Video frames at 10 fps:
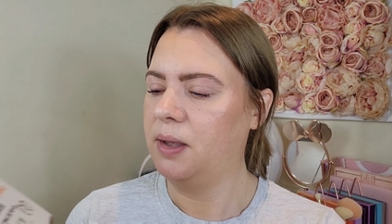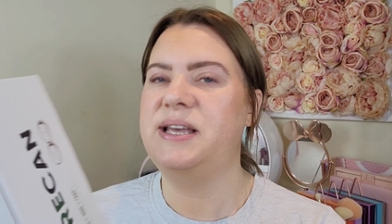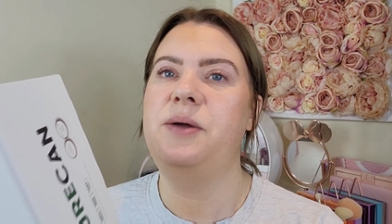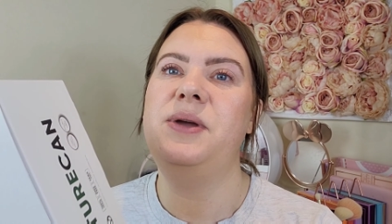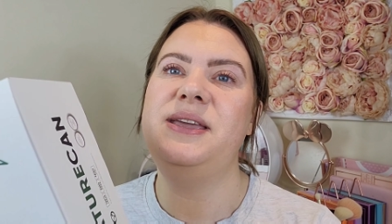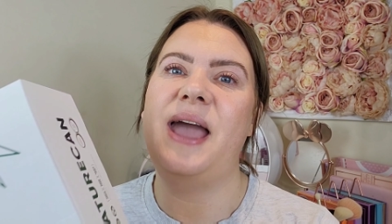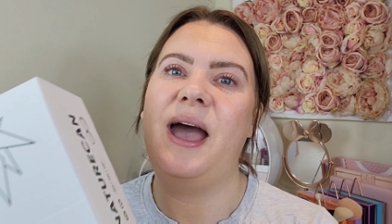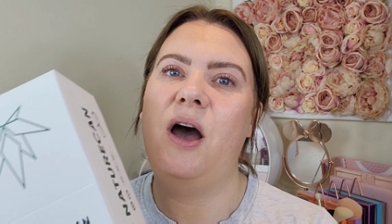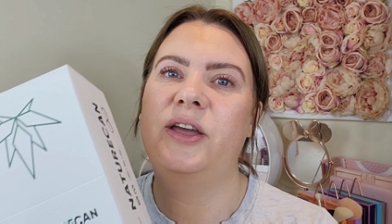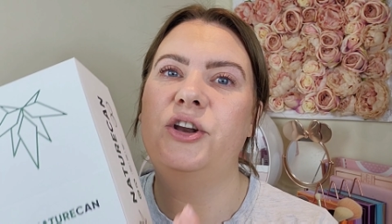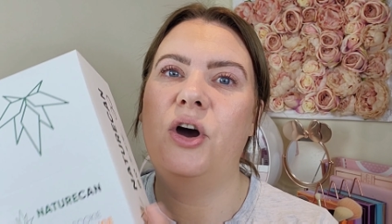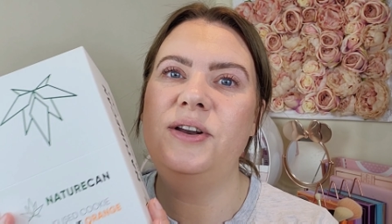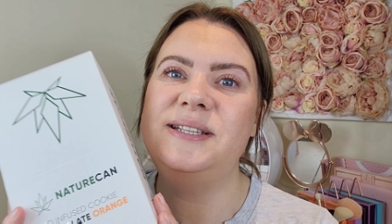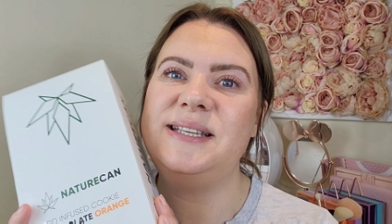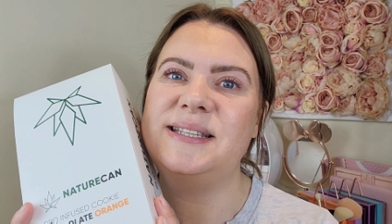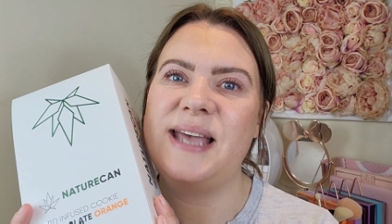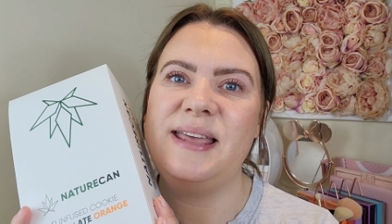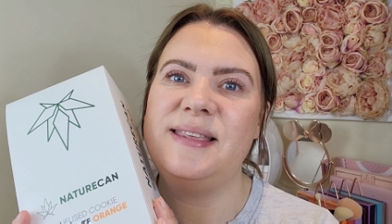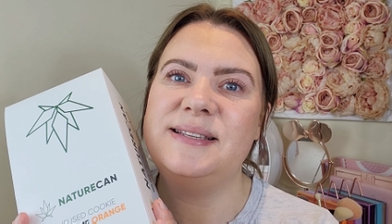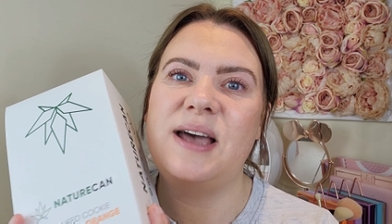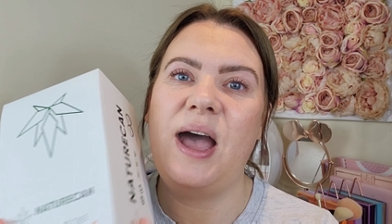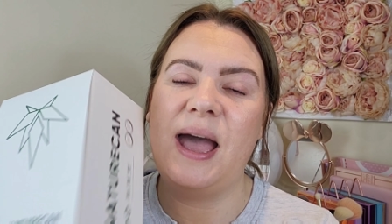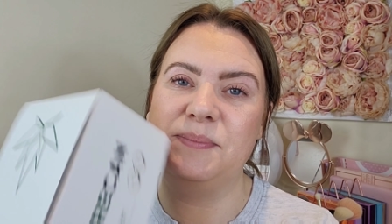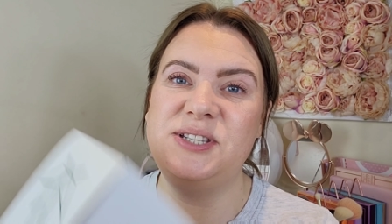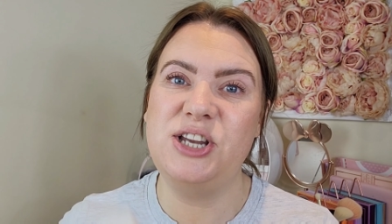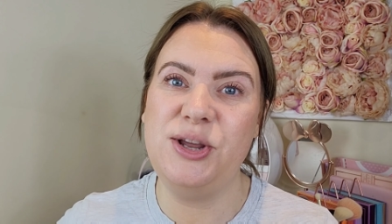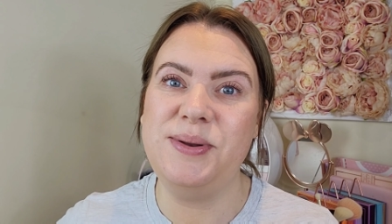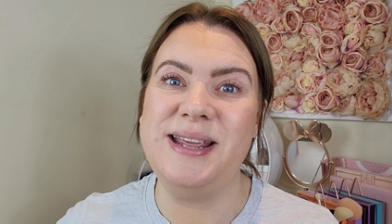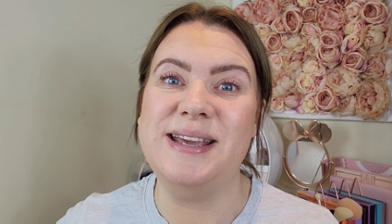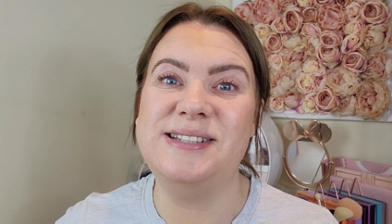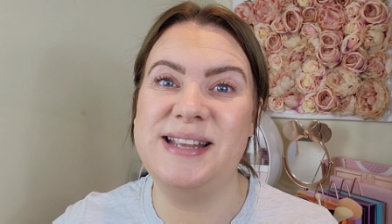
So yeah, I can honestly say these are absolutely